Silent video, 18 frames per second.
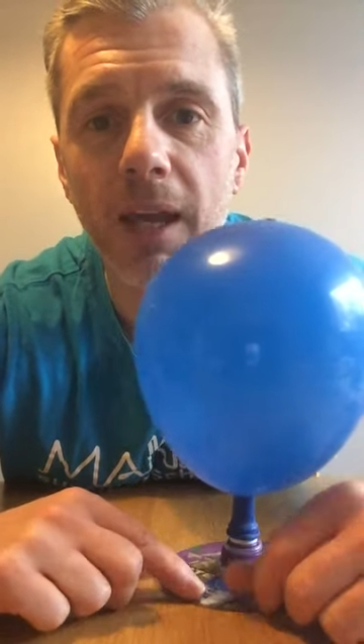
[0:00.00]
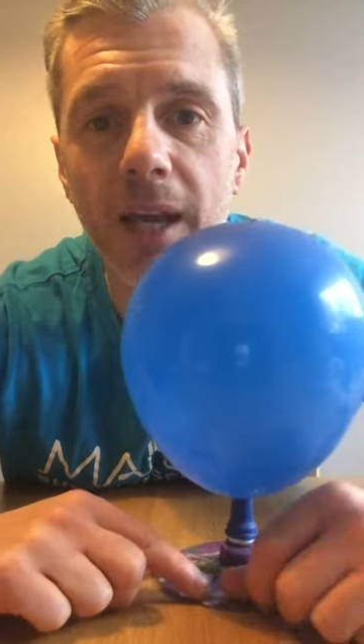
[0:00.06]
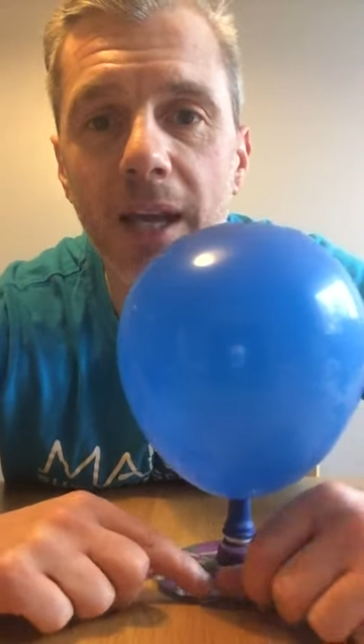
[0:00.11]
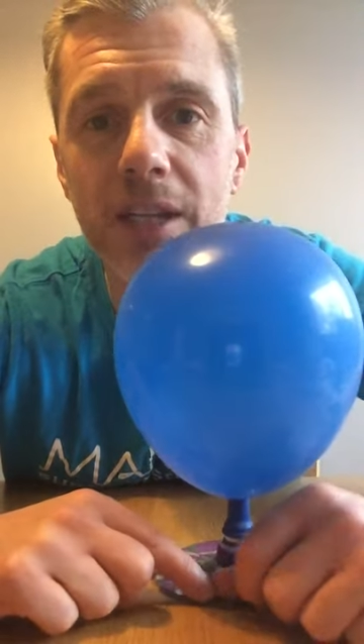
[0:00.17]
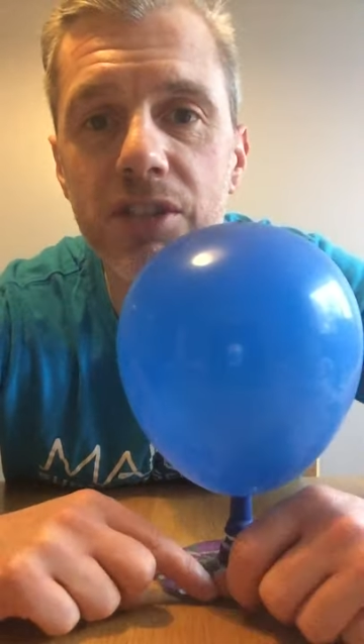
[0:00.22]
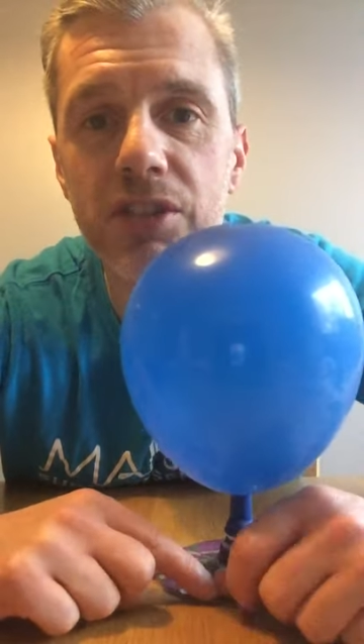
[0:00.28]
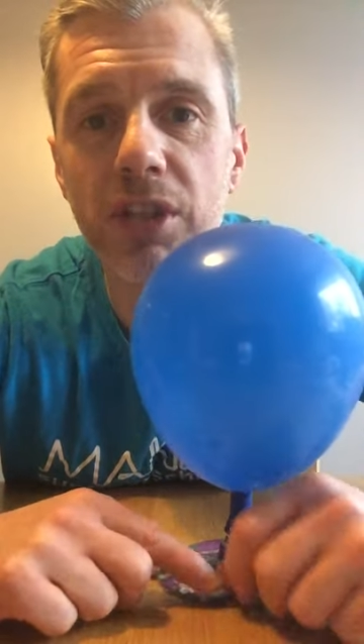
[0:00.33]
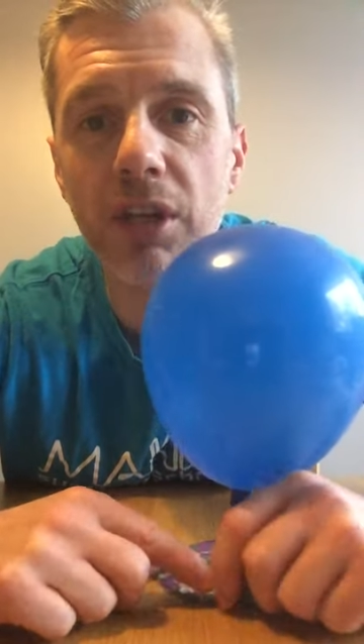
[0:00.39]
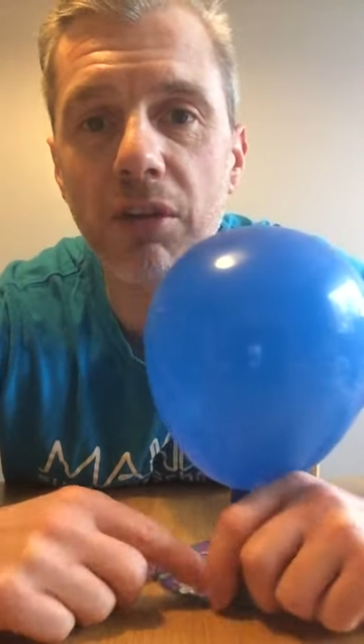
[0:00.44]

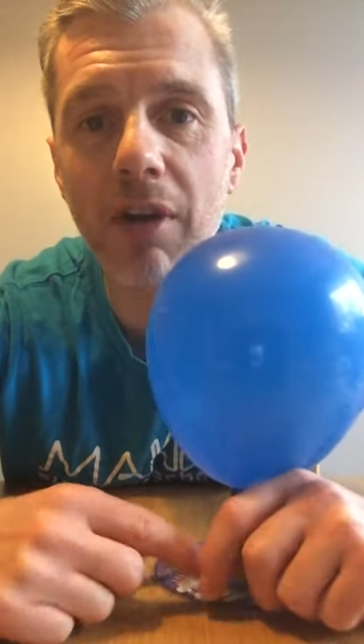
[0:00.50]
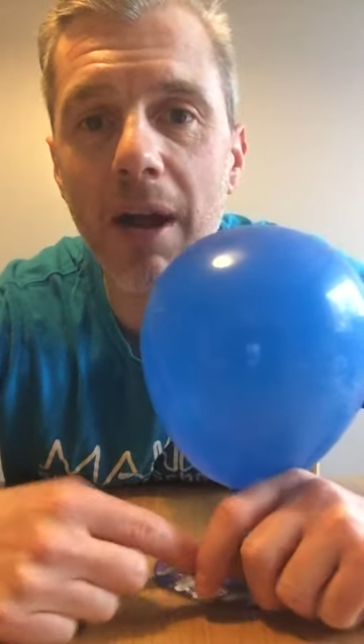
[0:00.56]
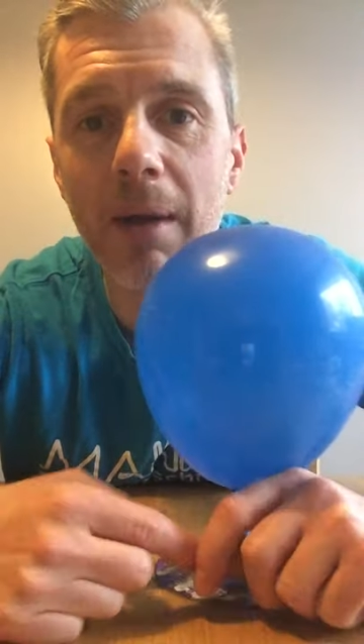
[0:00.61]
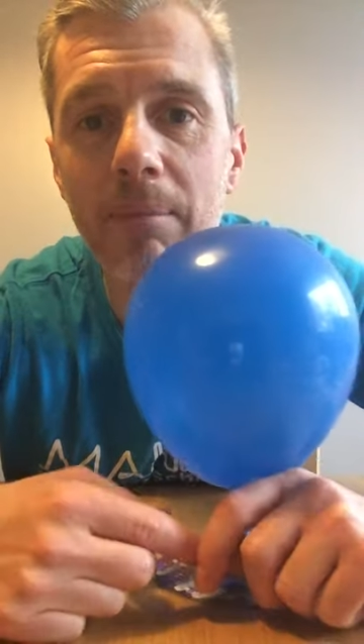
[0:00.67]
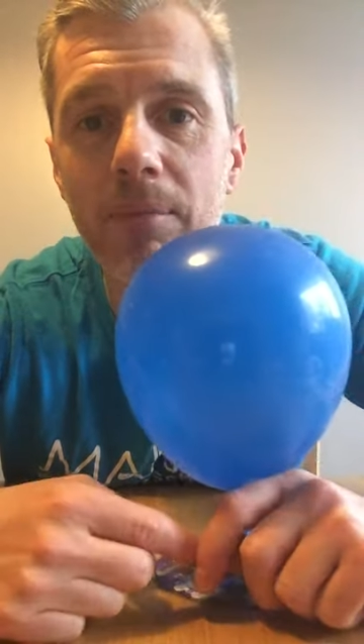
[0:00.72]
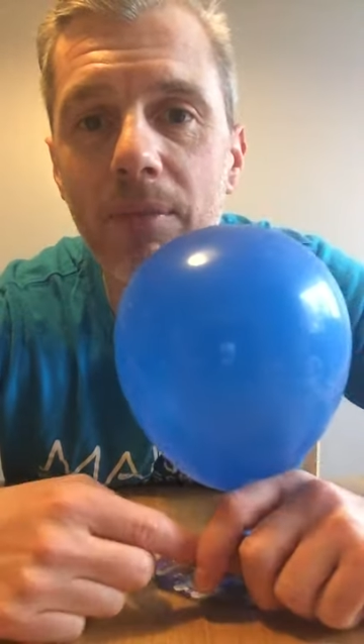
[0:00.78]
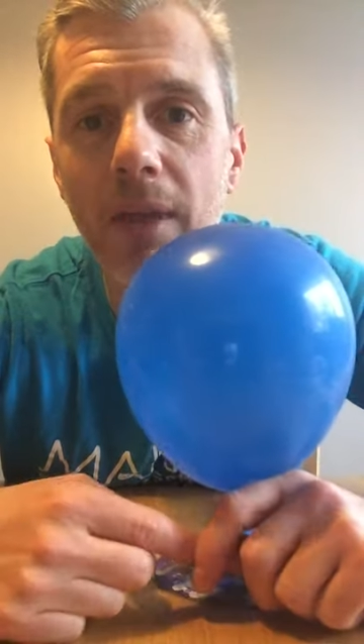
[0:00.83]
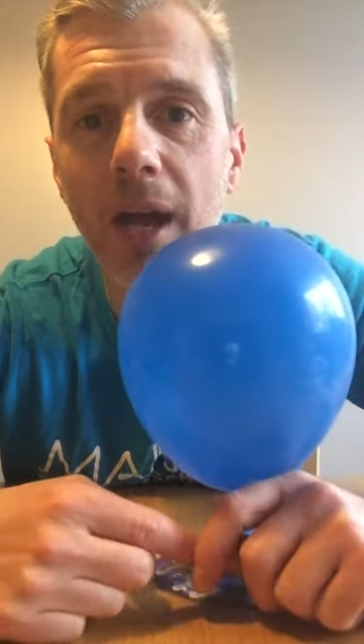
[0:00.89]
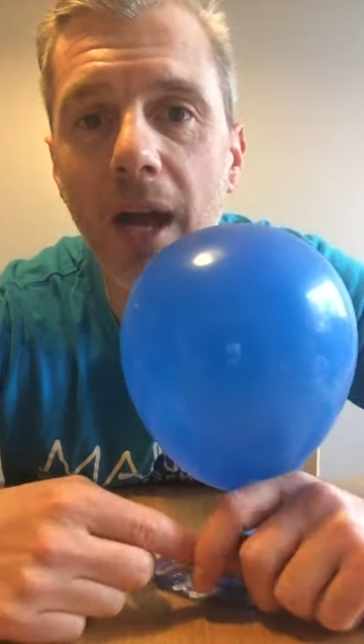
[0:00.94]

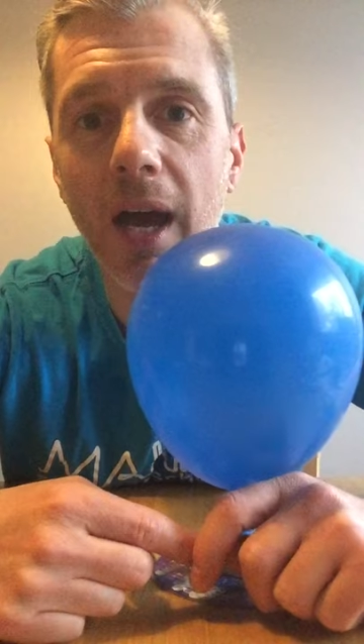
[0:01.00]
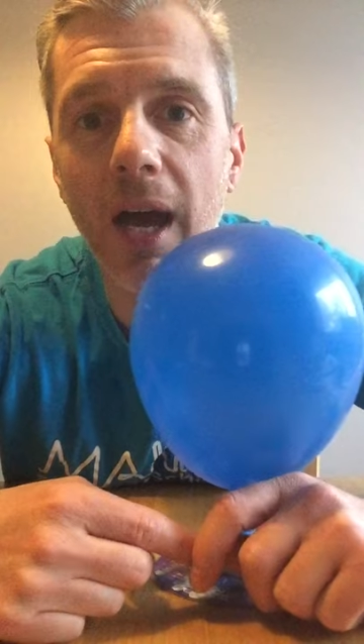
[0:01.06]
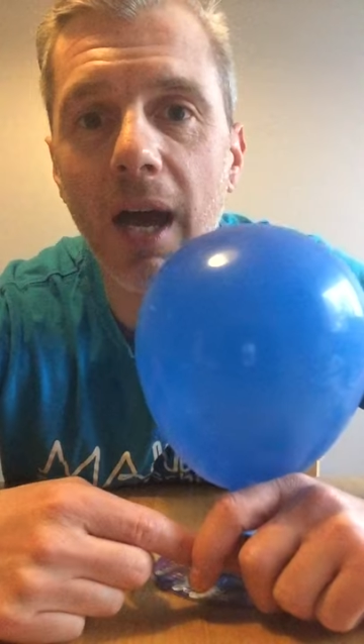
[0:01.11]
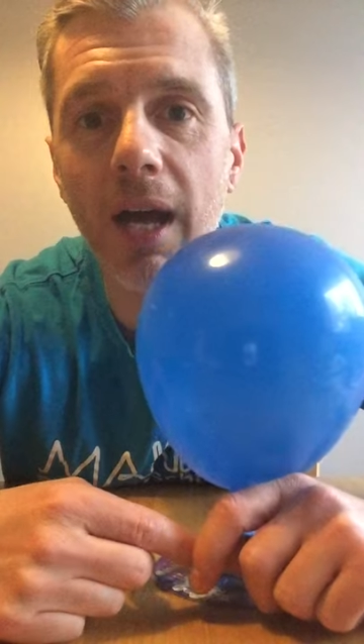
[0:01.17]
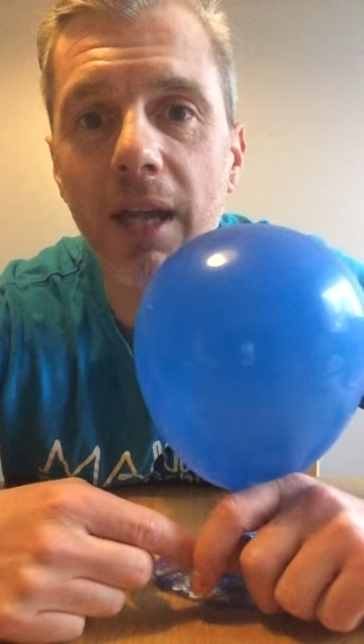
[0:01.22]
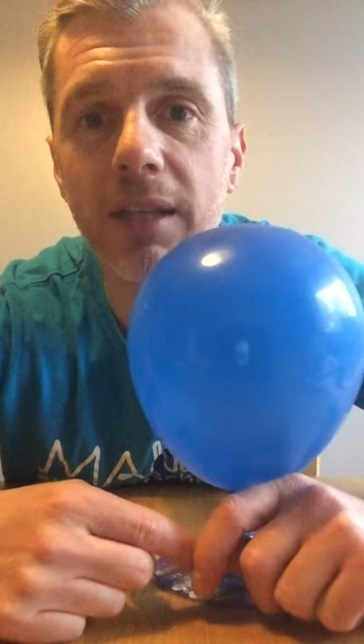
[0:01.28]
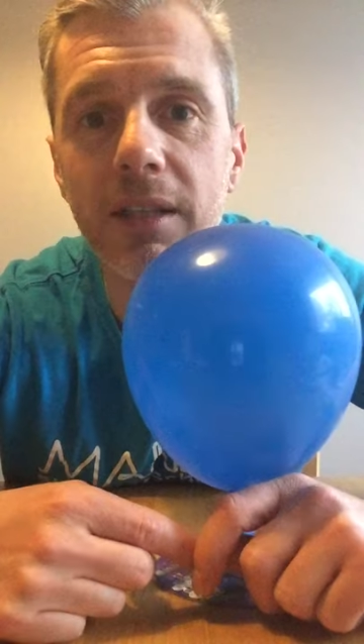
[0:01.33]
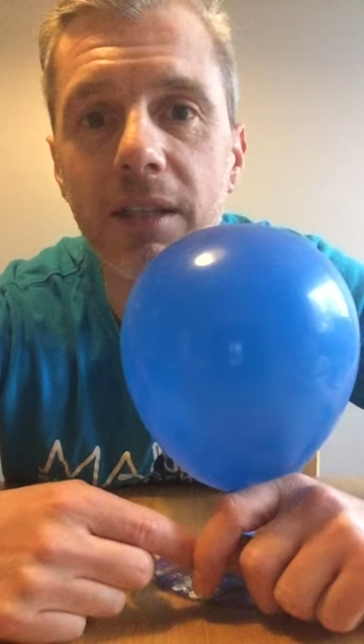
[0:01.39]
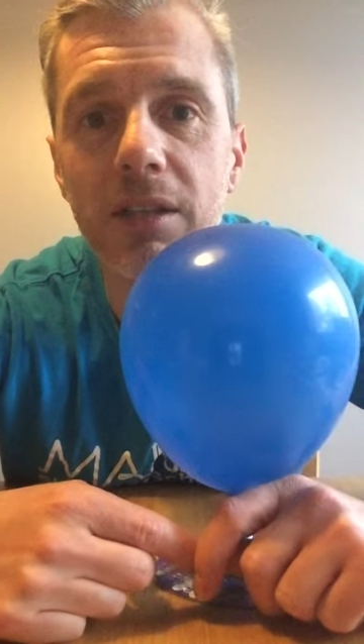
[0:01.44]
Instagram,
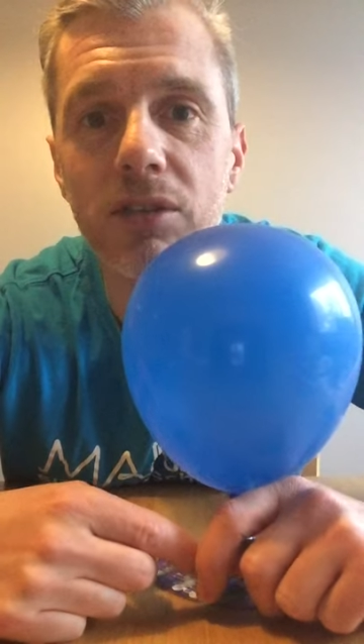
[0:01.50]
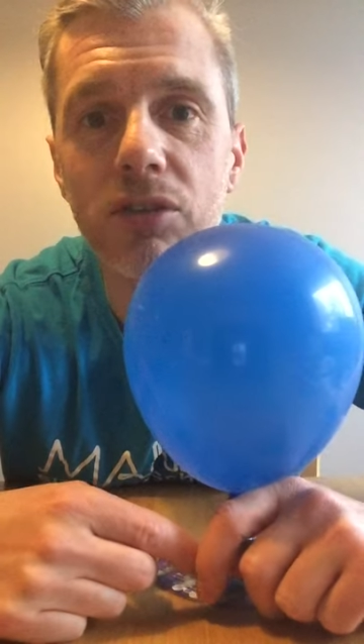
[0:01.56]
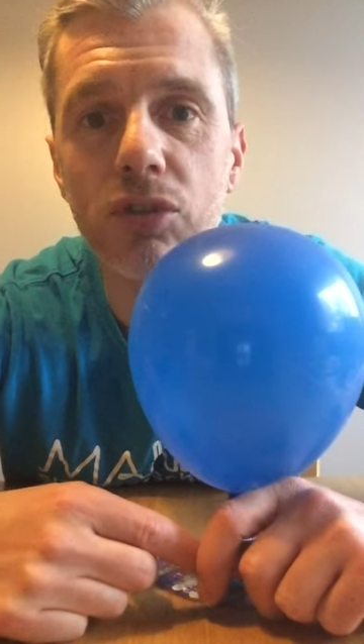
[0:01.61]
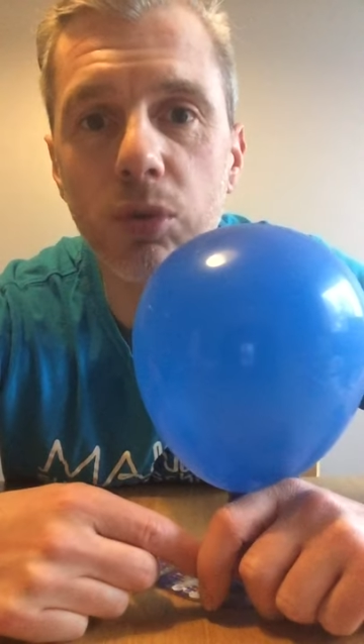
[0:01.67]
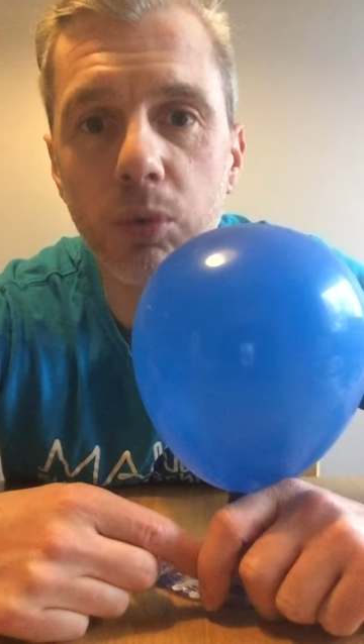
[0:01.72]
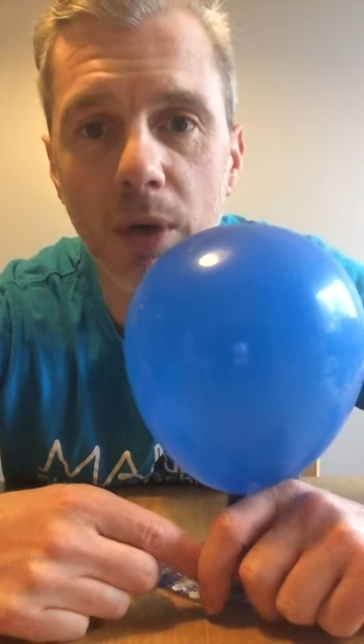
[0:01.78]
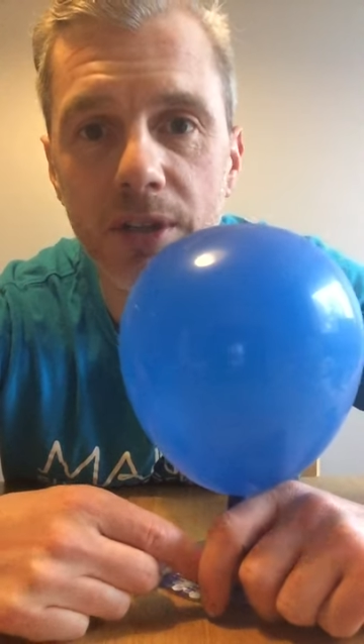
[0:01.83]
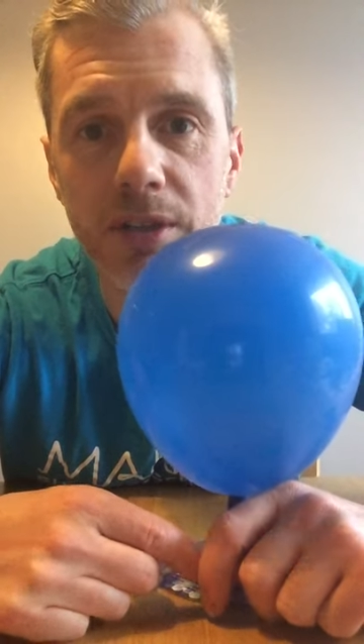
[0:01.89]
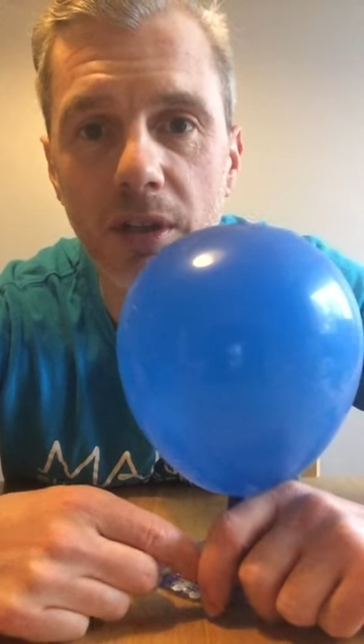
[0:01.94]
and
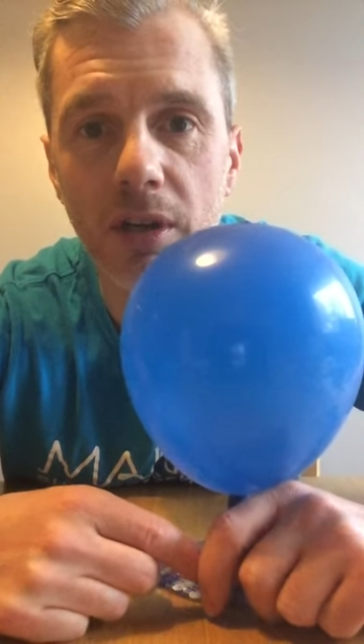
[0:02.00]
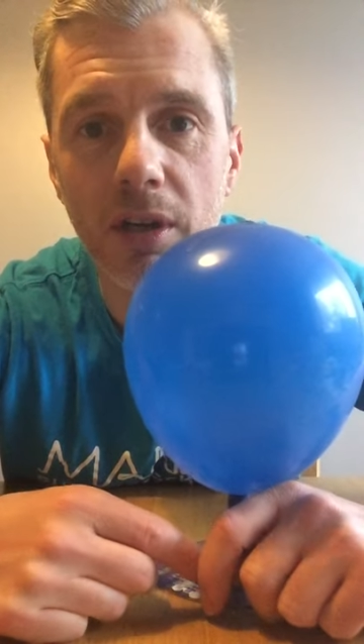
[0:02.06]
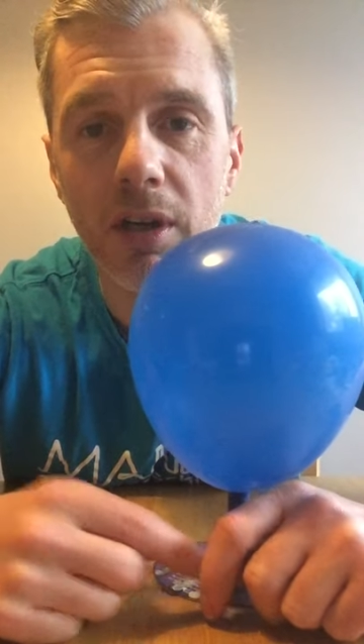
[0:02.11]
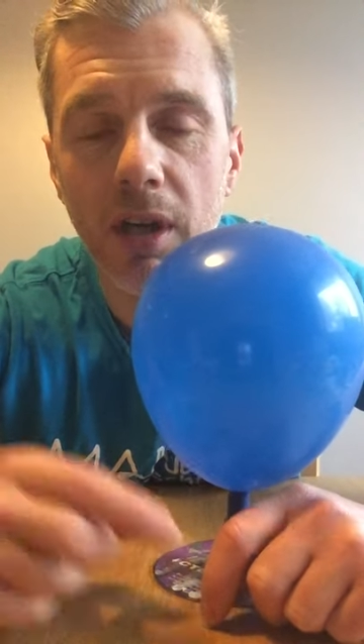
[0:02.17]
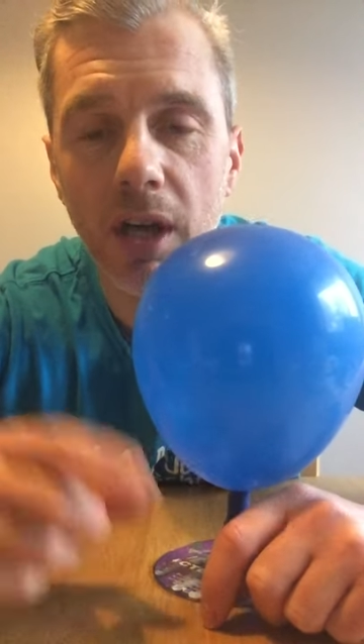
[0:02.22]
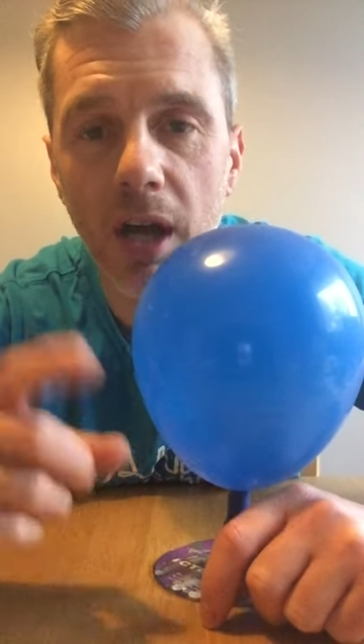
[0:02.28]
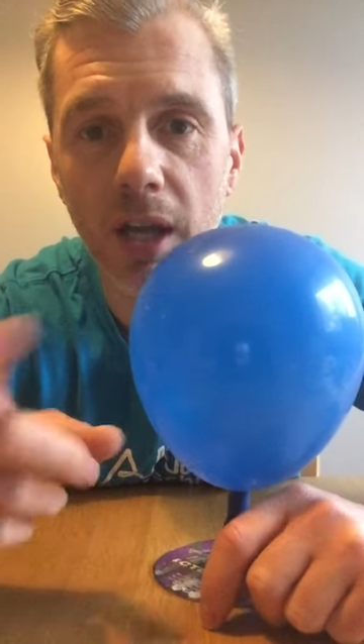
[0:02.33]
Twitter.